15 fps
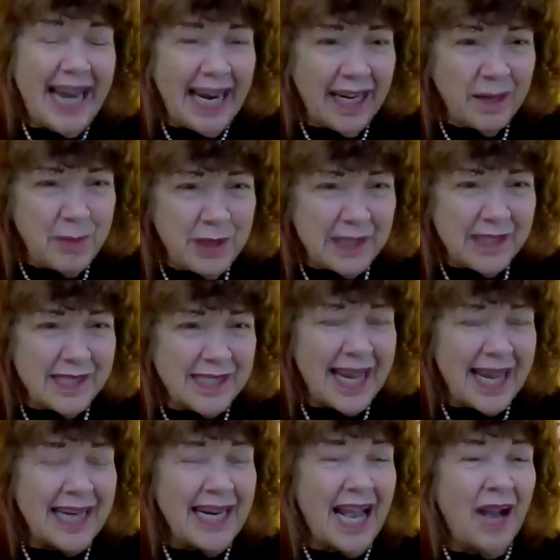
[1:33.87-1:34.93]
cannabis
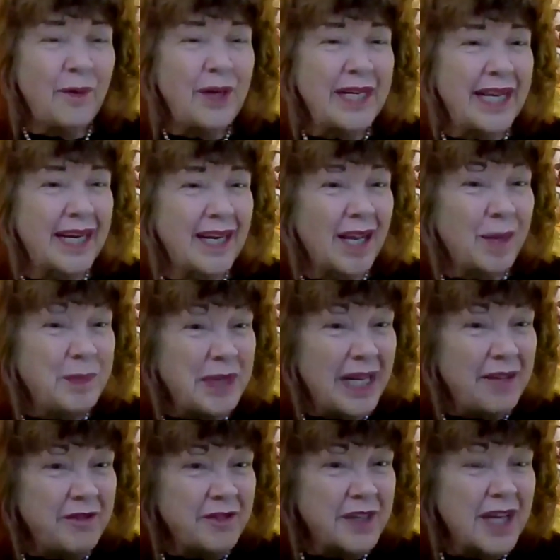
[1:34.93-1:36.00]
and how it can
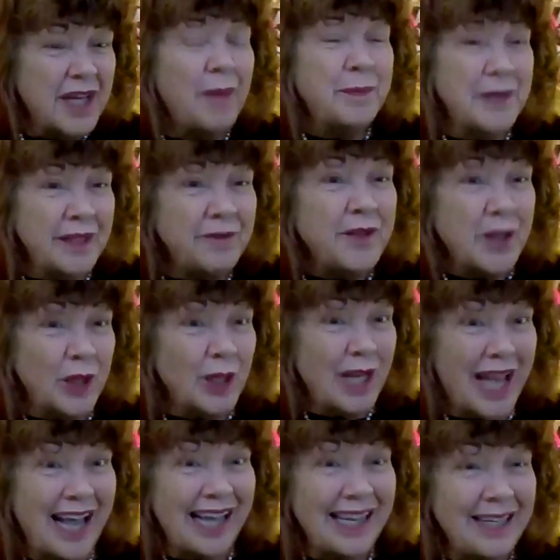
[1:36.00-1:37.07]
uplift uplift their
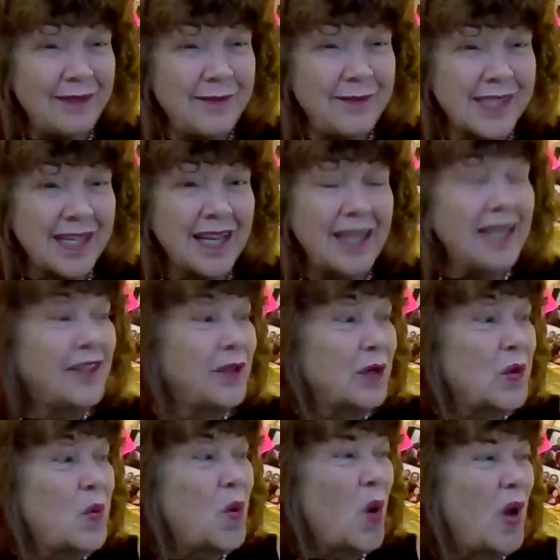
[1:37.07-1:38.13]
lives, their
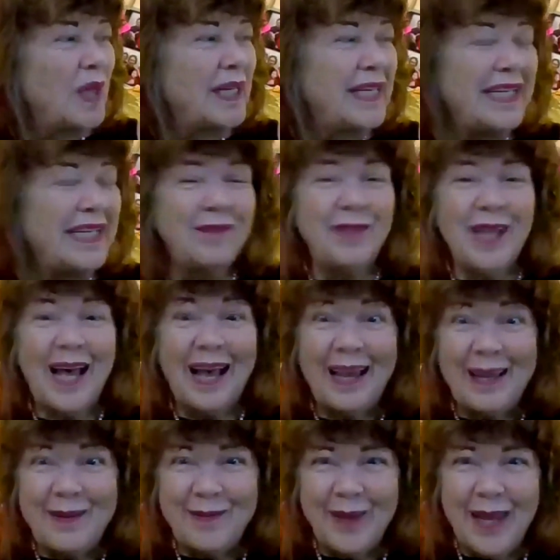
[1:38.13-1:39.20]
quality of
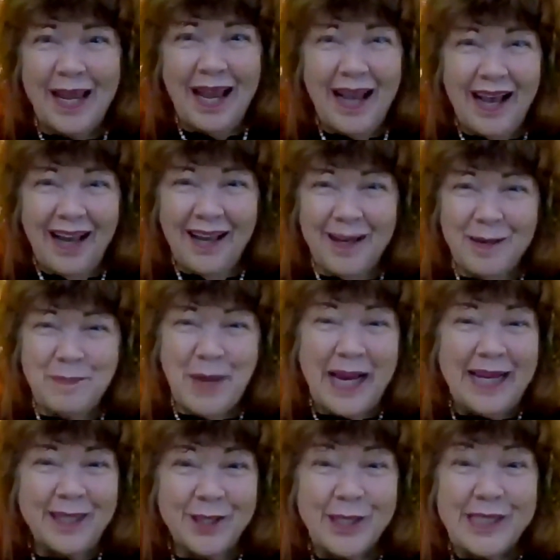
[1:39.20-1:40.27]
life, uh, by
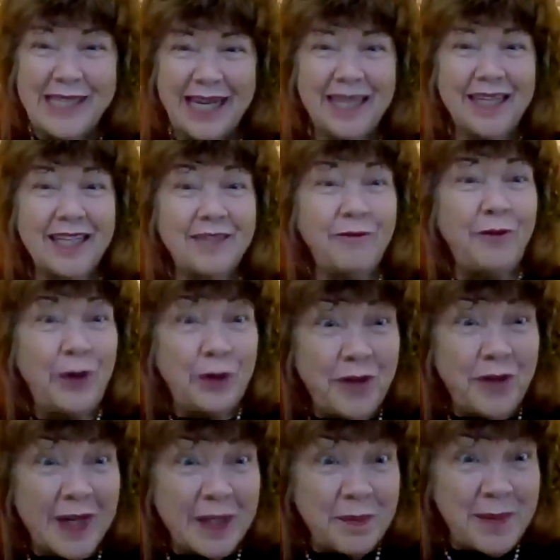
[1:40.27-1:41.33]
understanding a few
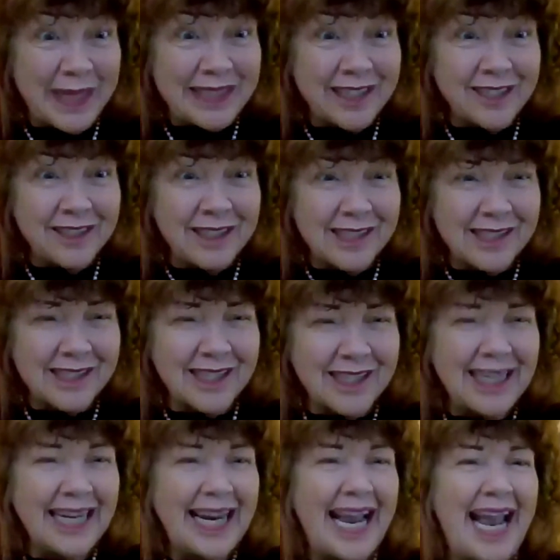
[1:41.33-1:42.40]
fundamentals
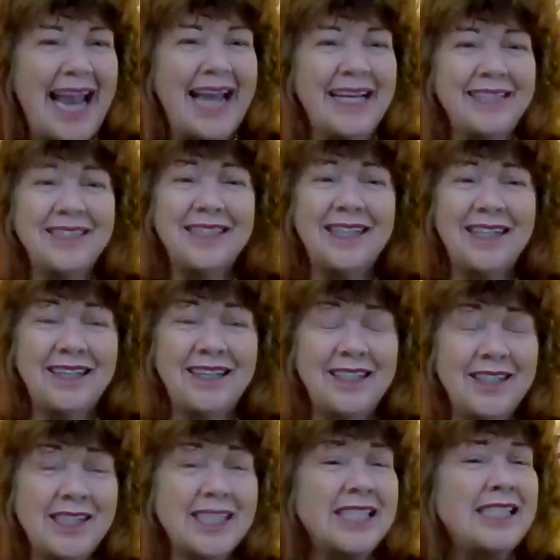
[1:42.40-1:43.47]
and
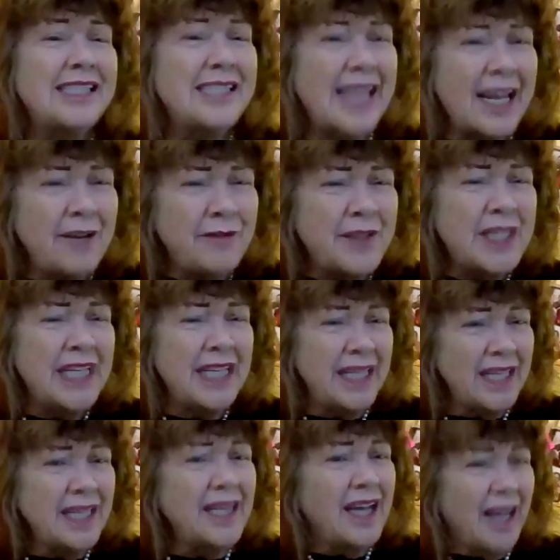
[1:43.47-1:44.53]
uh, the safety.
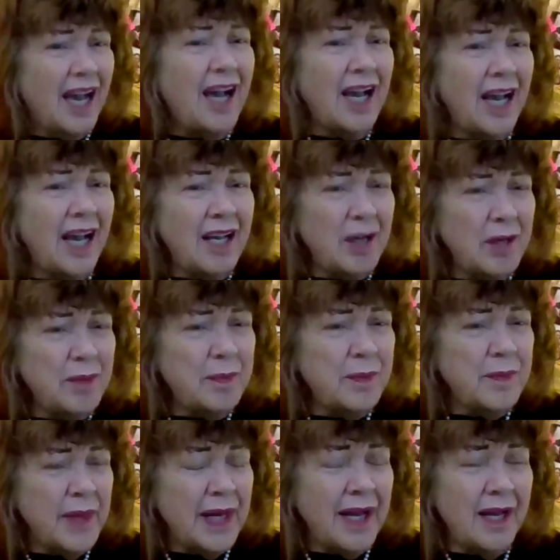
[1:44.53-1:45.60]
Uh,
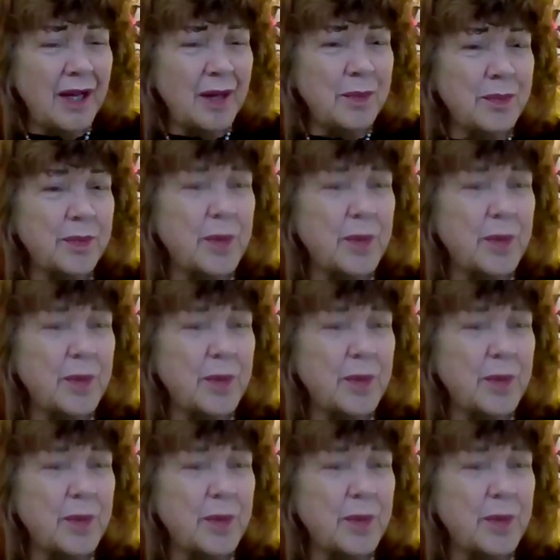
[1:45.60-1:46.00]
uh,